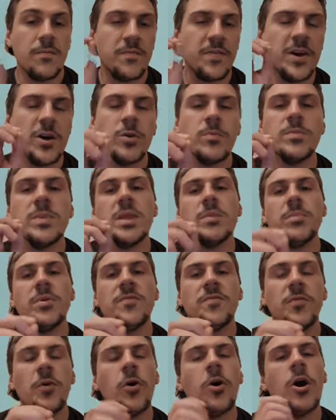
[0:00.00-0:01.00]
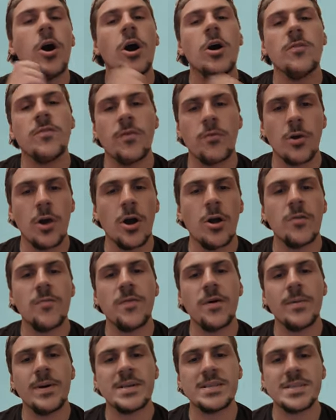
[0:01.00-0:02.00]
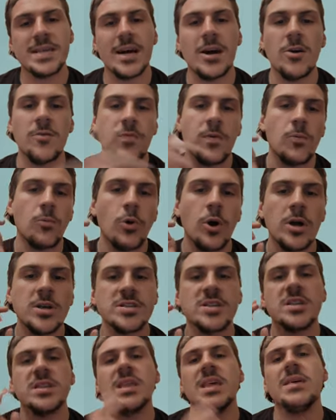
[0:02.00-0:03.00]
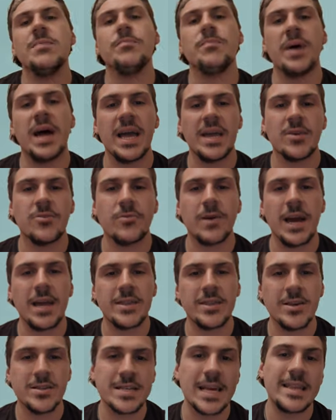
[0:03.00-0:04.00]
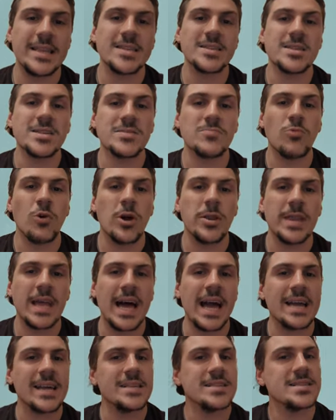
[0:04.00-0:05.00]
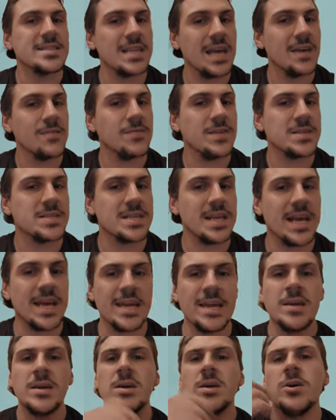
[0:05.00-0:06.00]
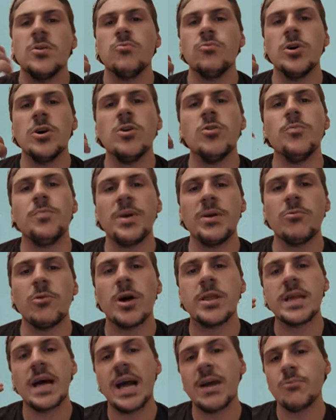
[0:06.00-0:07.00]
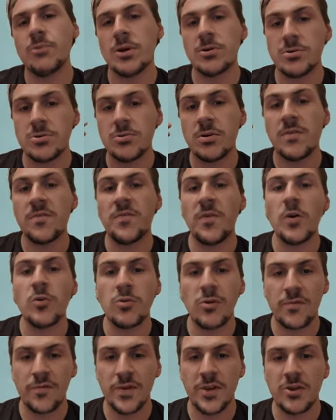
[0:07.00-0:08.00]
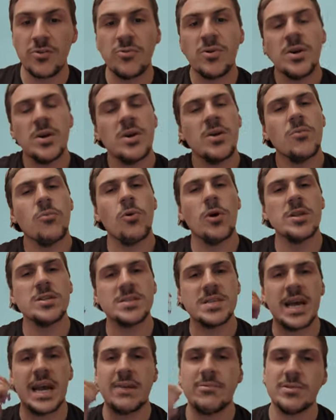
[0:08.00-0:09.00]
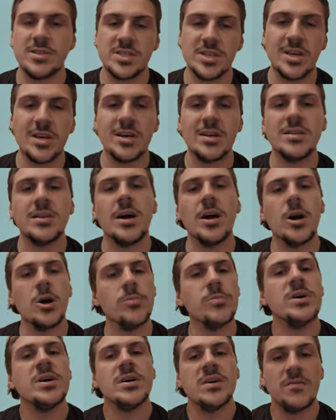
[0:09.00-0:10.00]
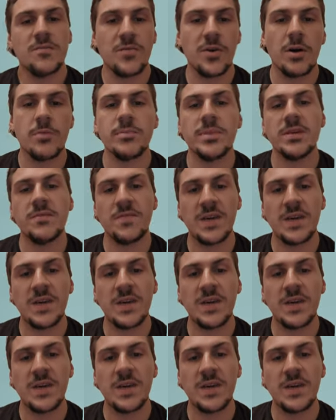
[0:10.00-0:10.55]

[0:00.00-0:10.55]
Film number four overall for myself was The Bikeriders, and this is one that I can safely say will be one that I will do a full review once I return home from